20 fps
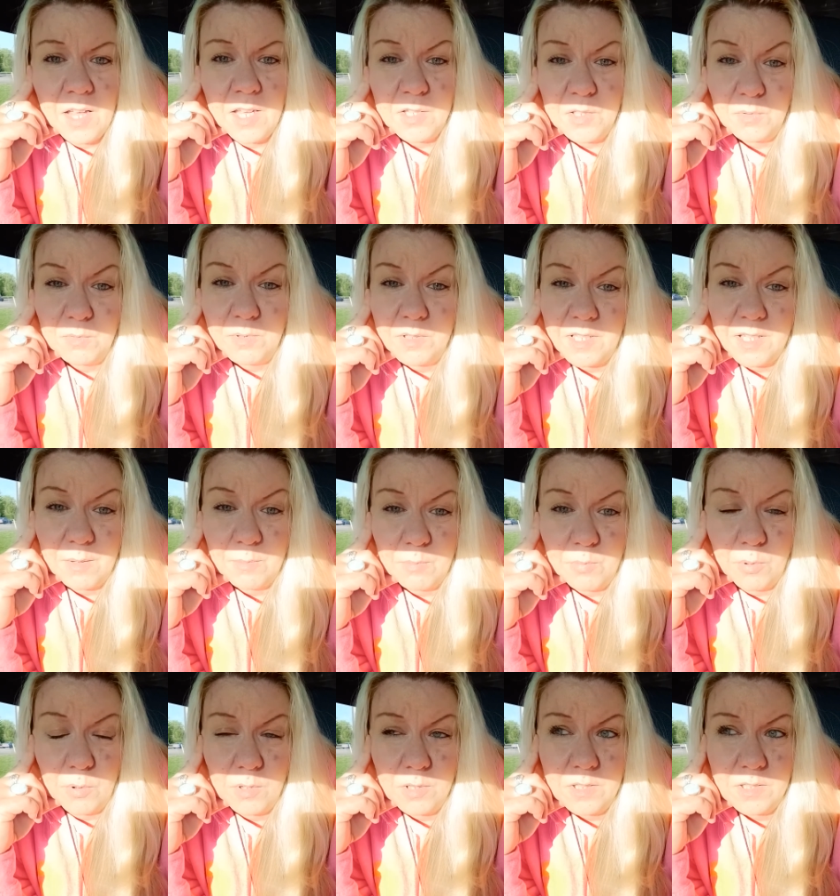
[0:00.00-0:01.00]
It's really
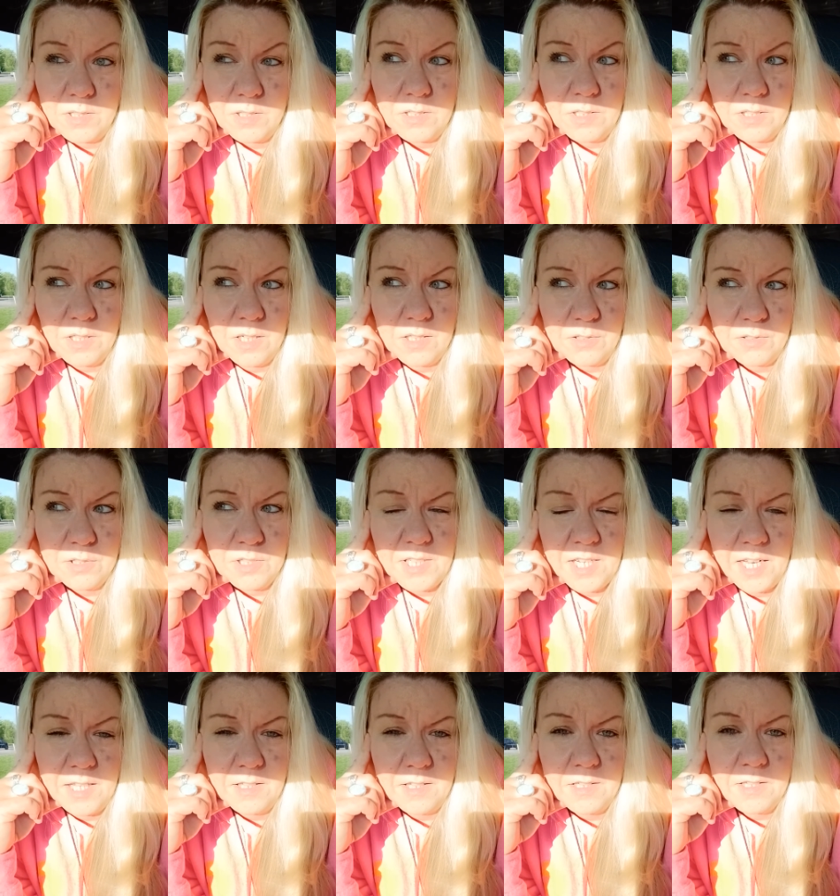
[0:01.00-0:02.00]
important to
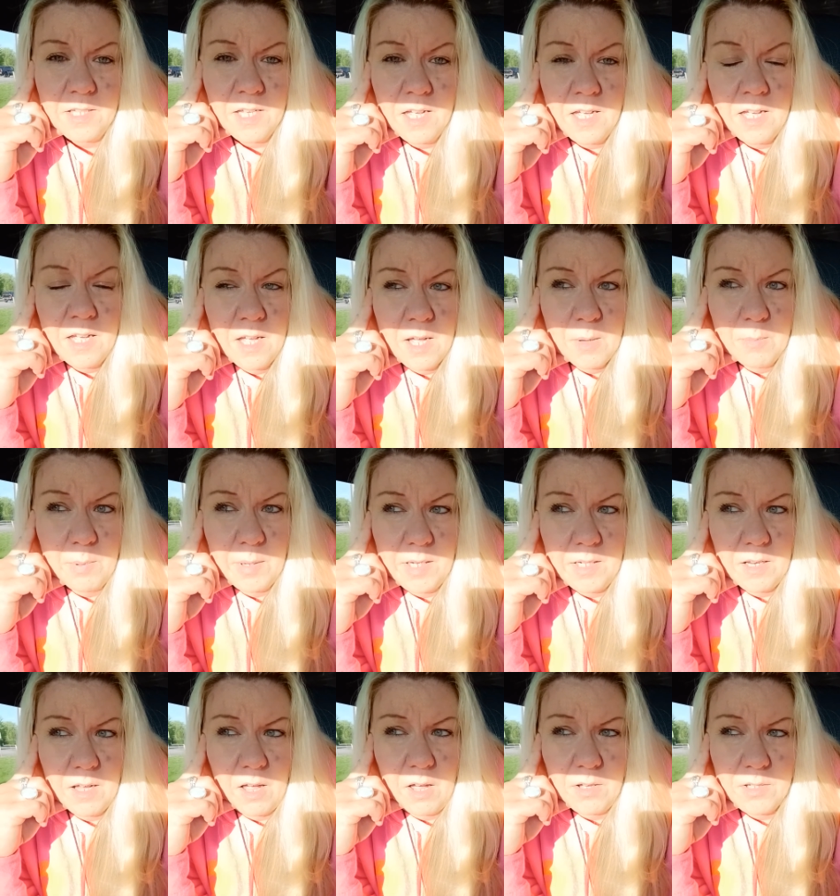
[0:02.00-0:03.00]
understand this.
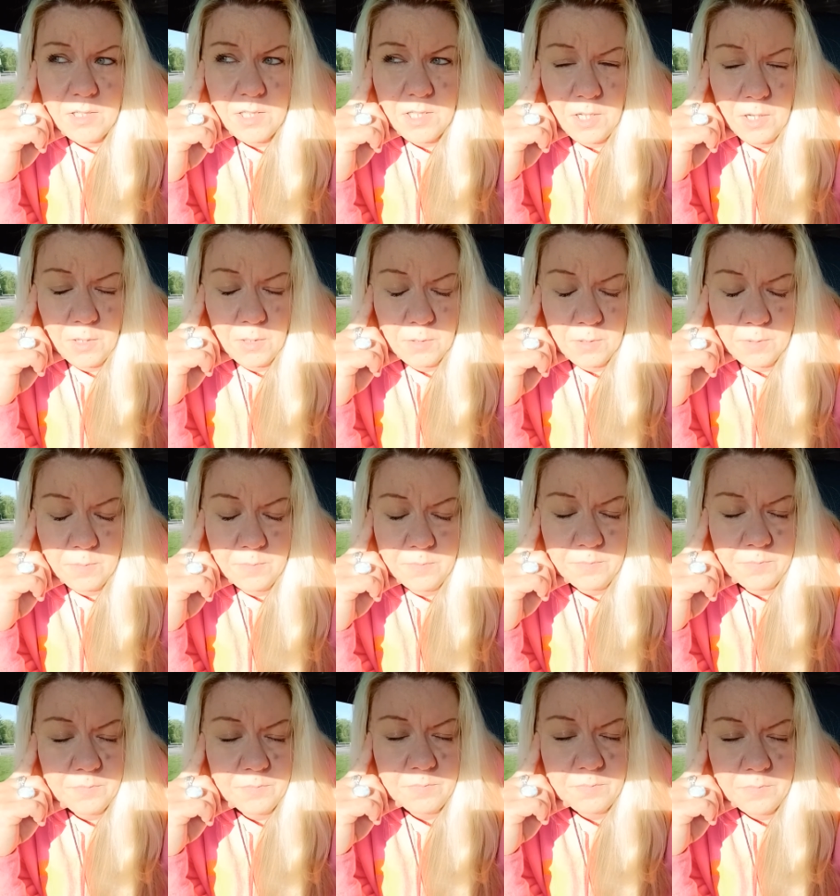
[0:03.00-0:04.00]
But also,
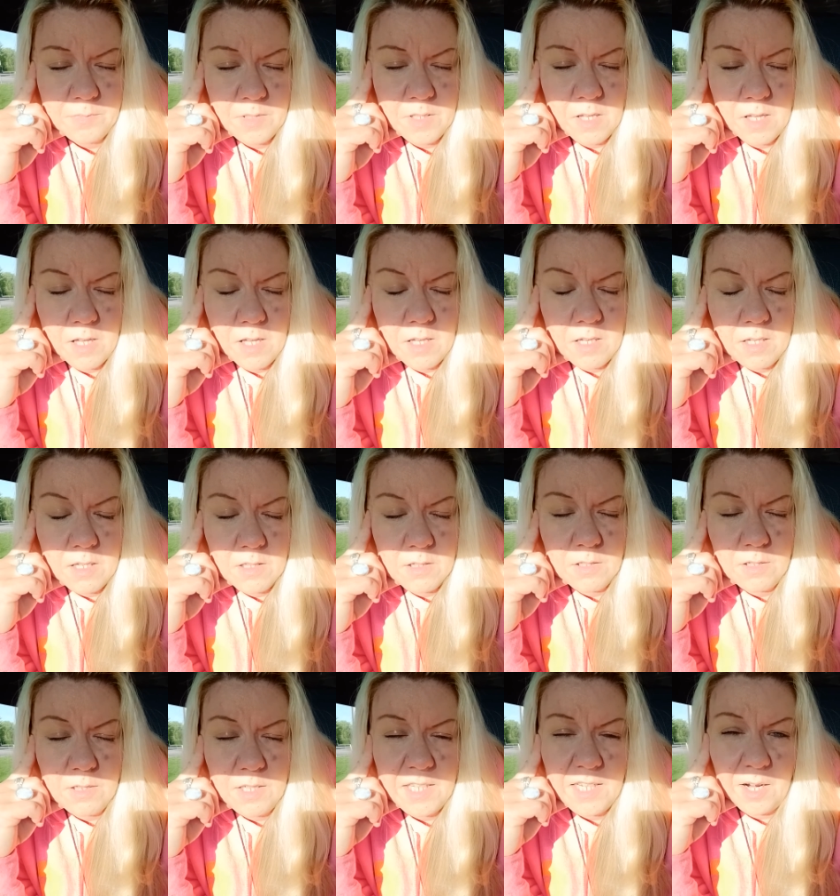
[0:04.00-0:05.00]

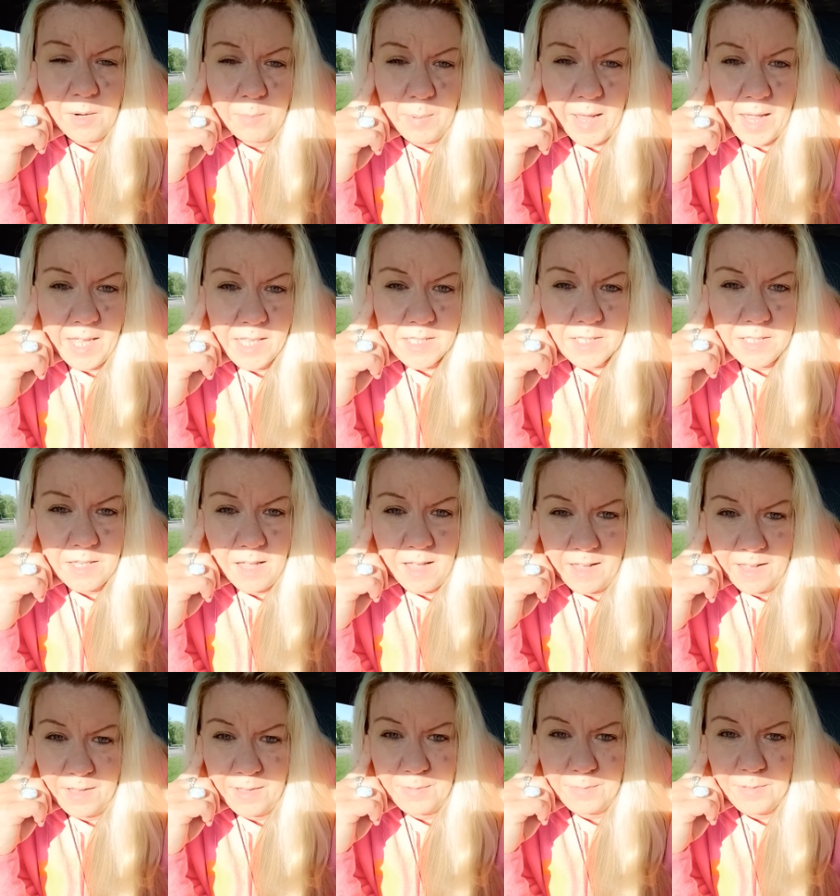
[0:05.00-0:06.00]
learning our past
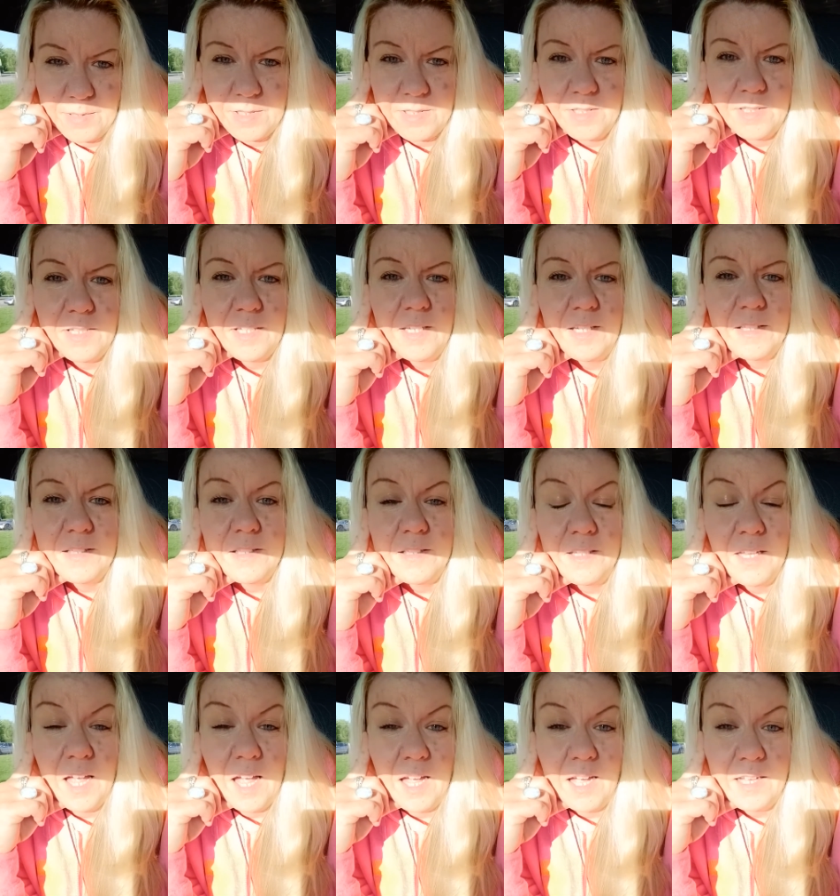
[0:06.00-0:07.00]
lives is
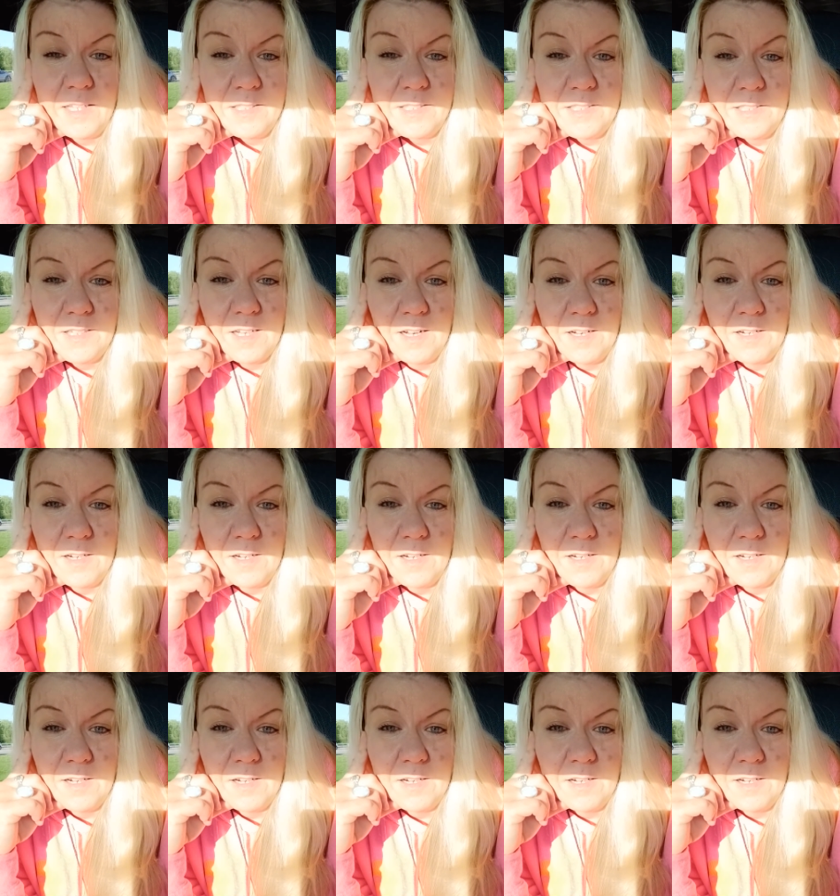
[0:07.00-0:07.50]
not